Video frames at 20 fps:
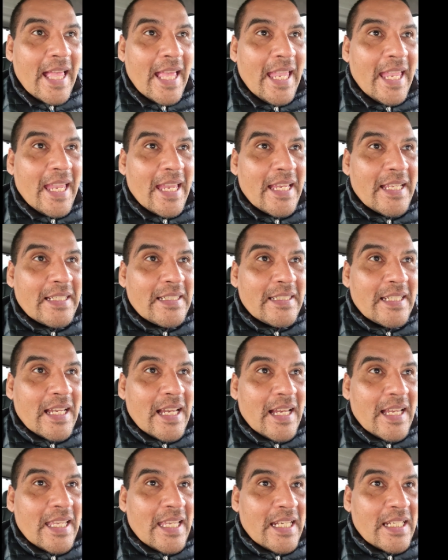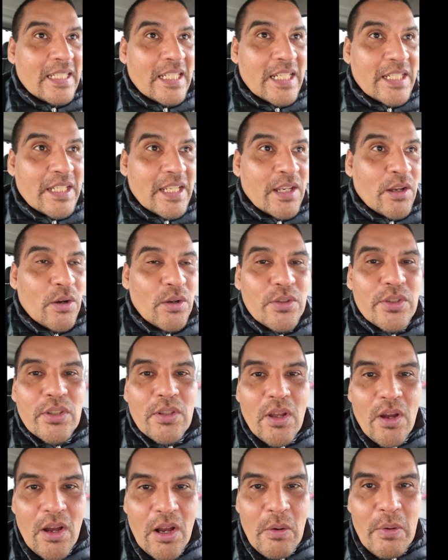and it goes
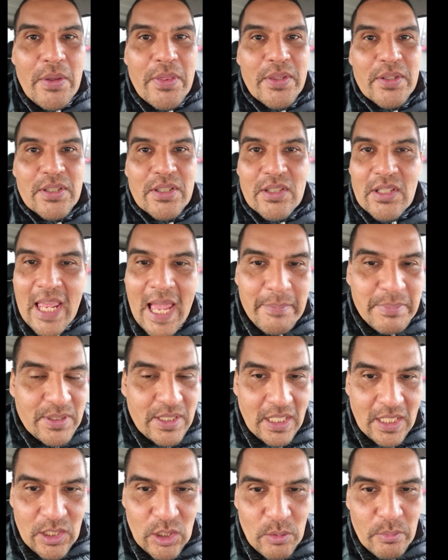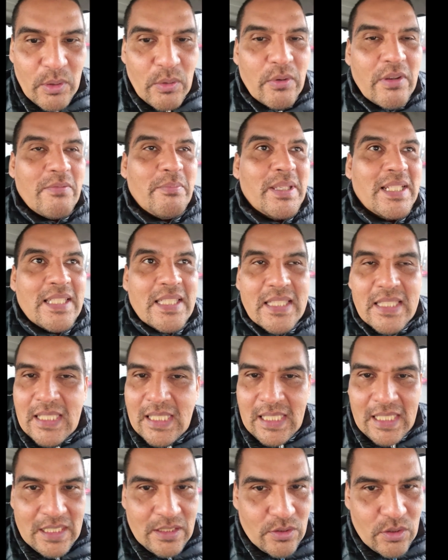along with the slapstick humor we've been
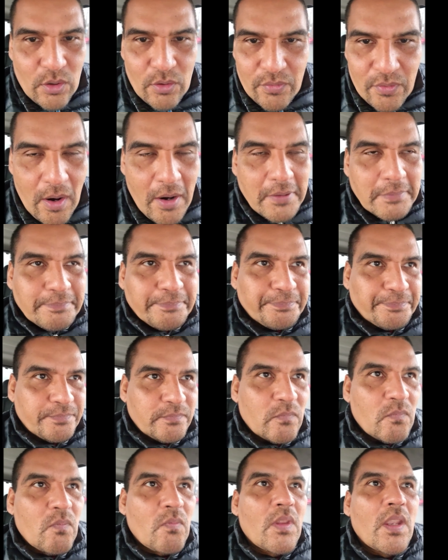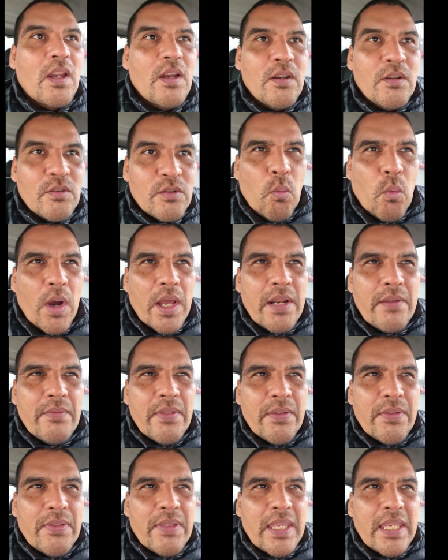seeing so far. One of
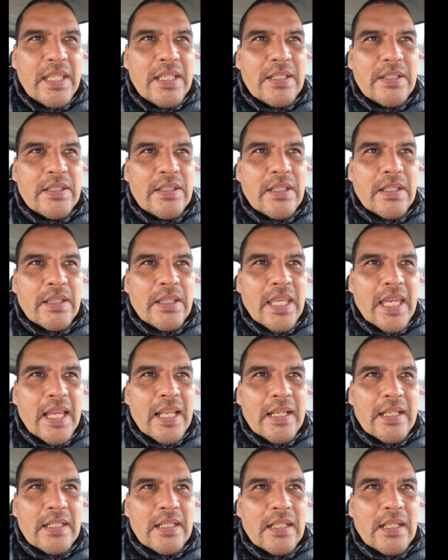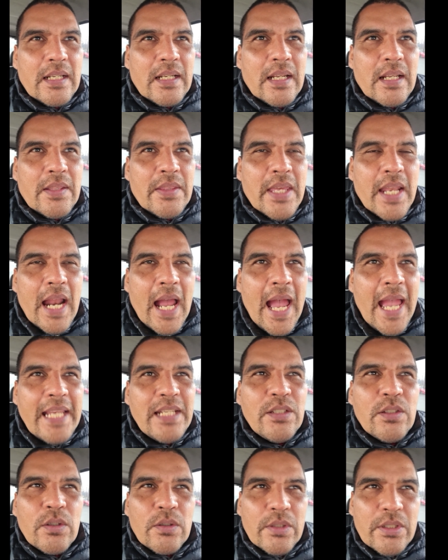the things that I
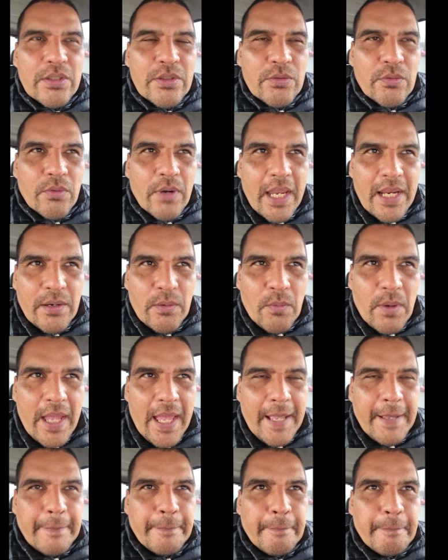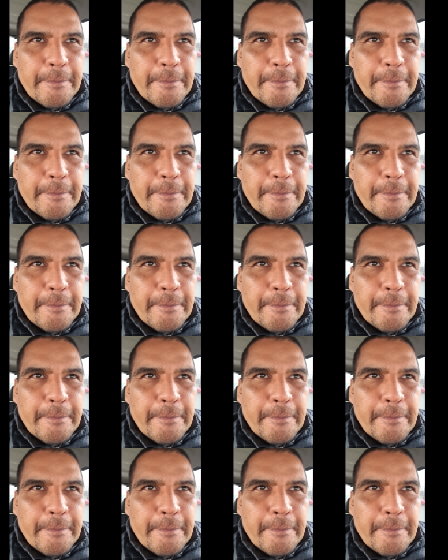noticed right away